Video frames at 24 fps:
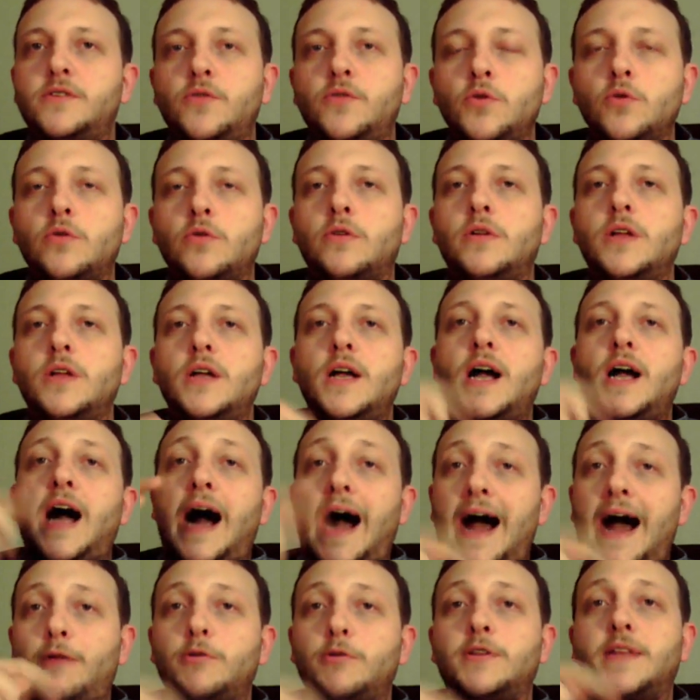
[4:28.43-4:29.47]
Cool.
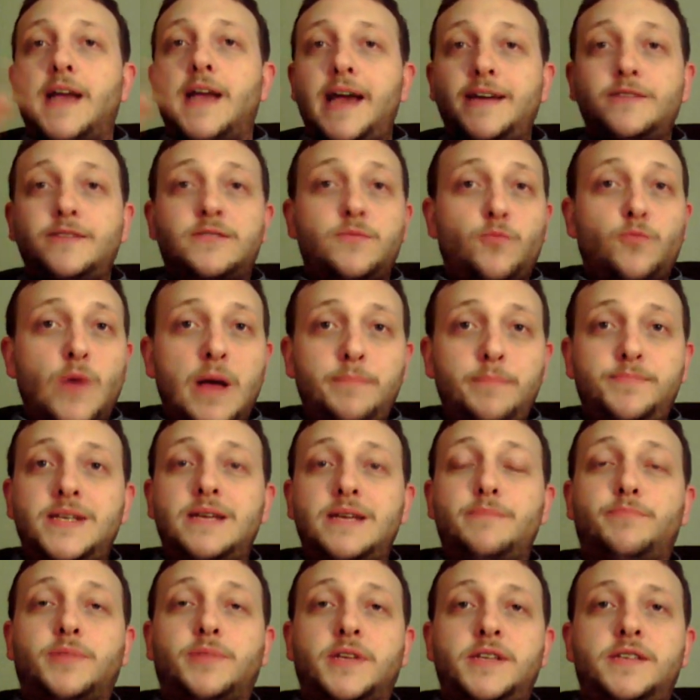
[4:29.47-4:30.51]
I would like some web
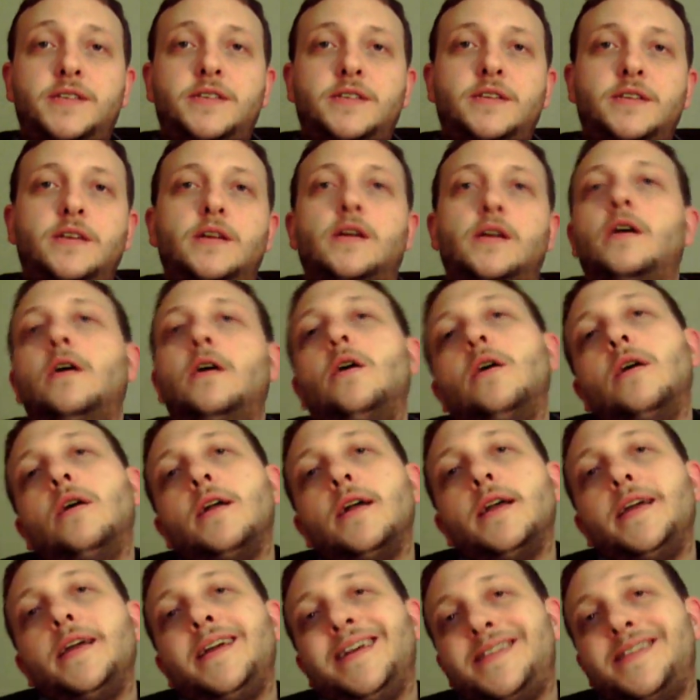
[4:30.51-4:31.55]
templates.
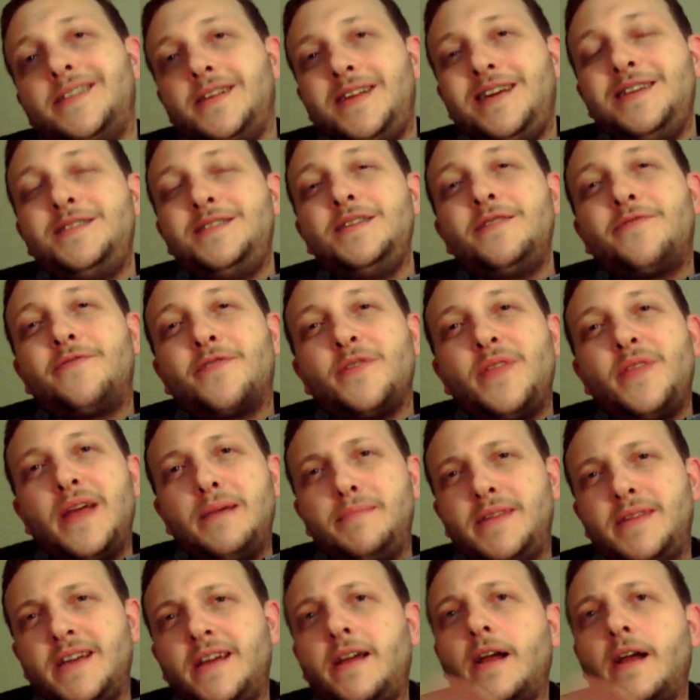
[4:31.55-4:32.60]
Is it easy for
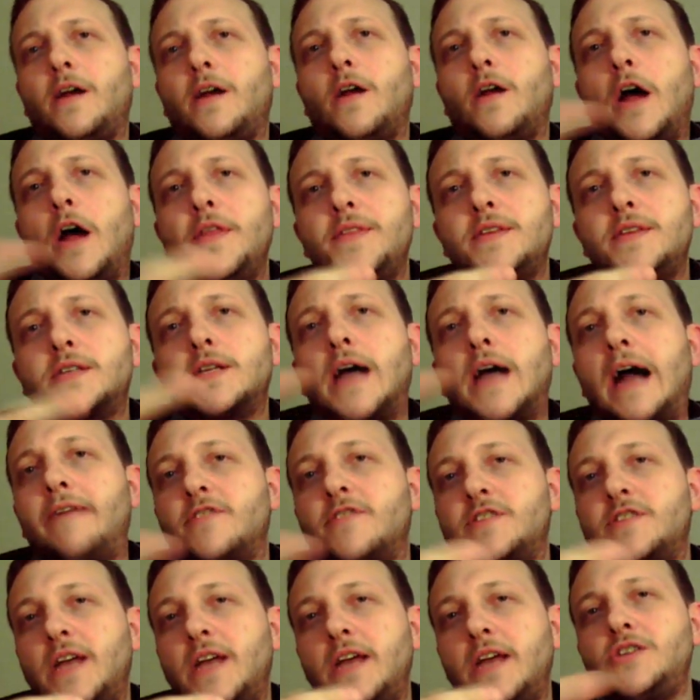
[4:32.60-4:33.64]
them to carry on this
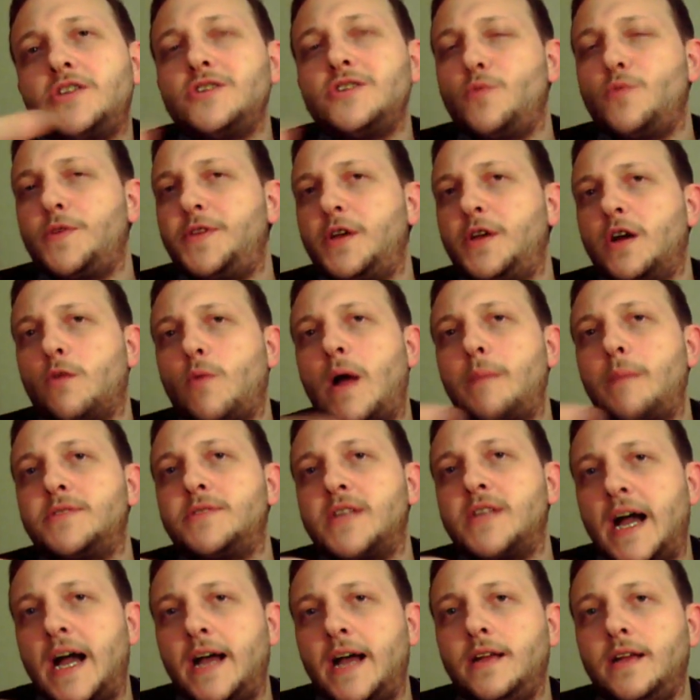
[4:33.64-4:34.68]
conversation with your
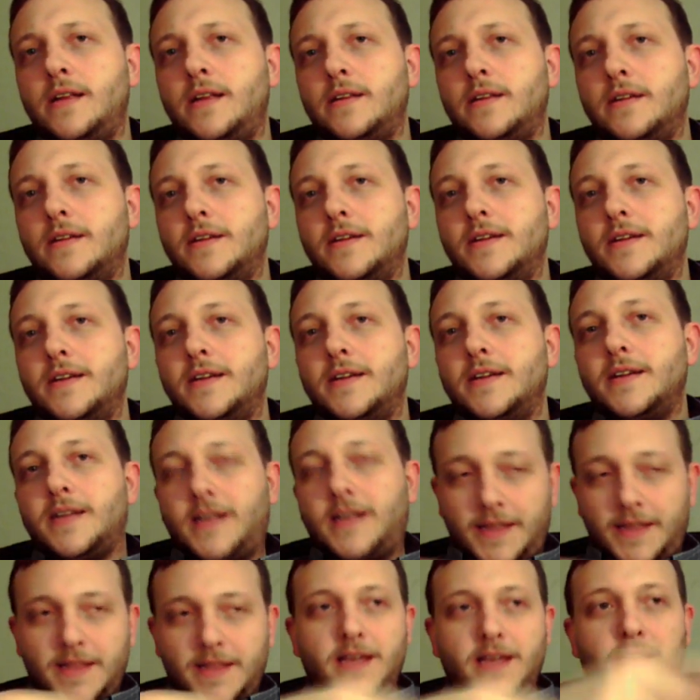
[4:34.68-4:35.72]
website?
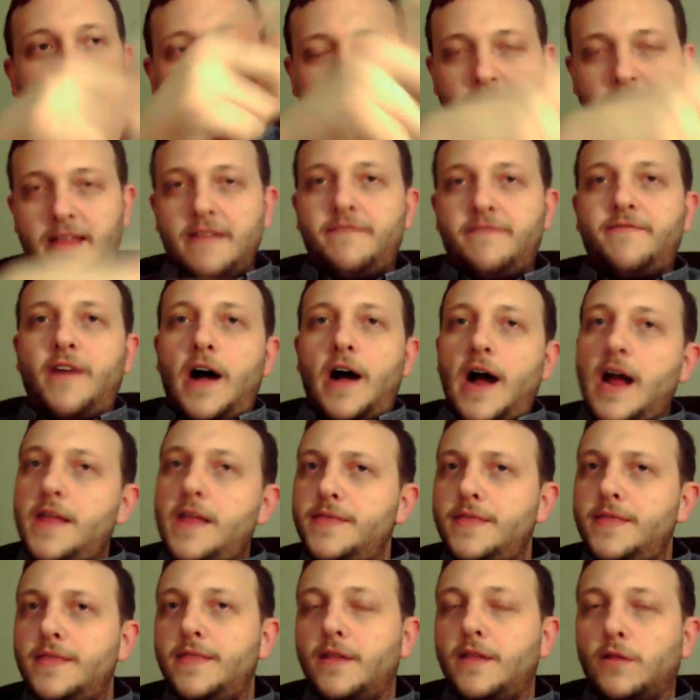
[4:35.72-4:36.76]
Can they
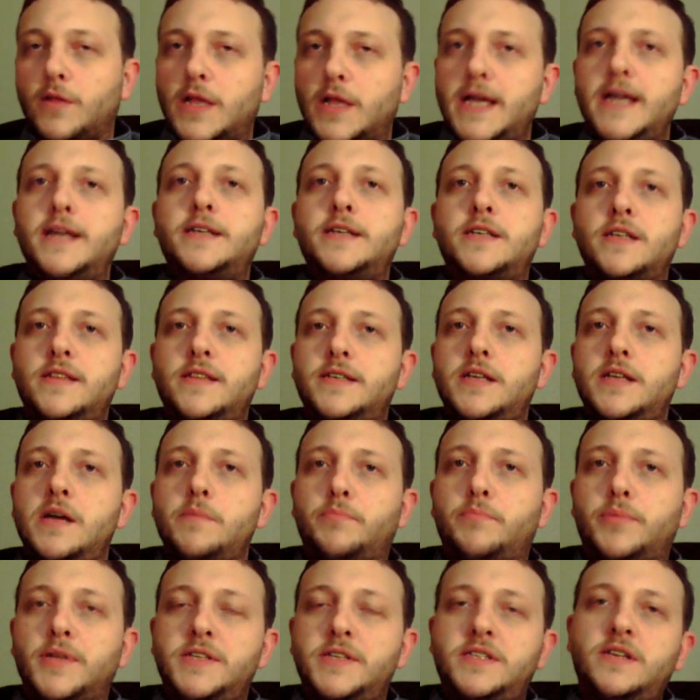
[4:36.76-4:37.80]
find the link to the
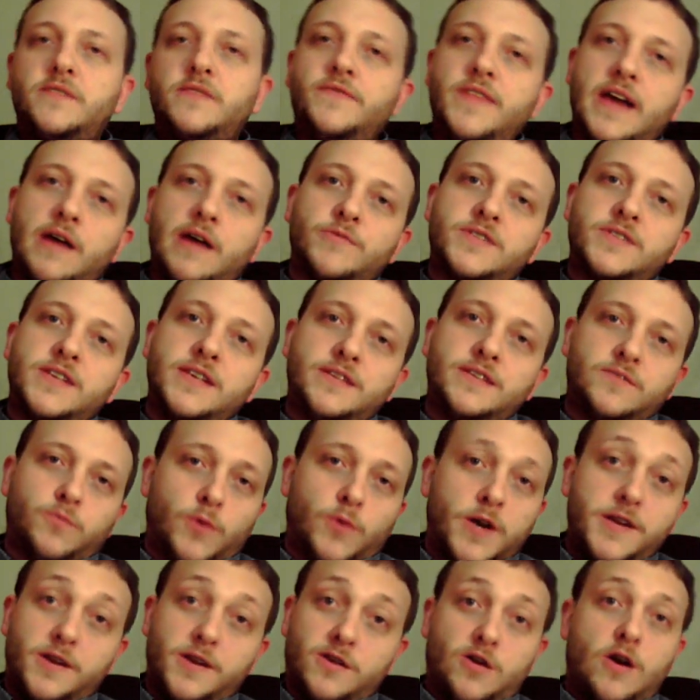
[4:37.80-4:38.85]
templates if that is
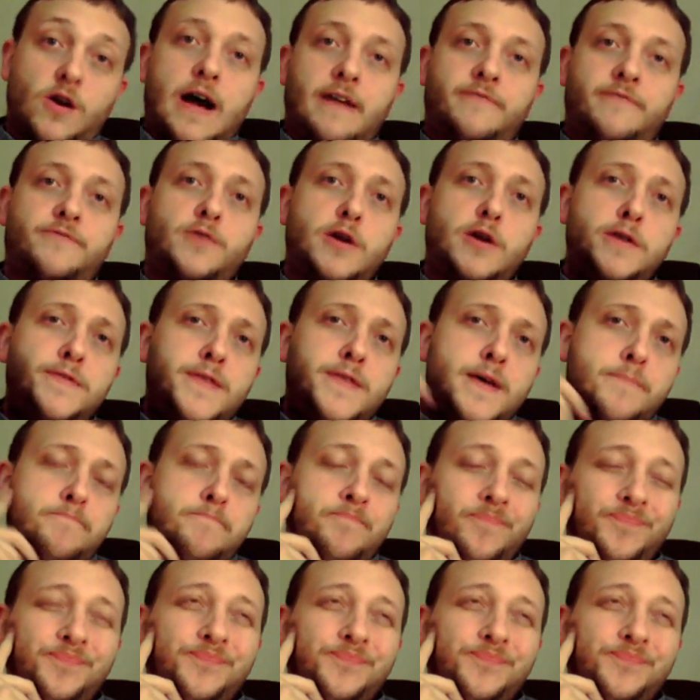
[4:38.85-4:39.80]
what you're offering them?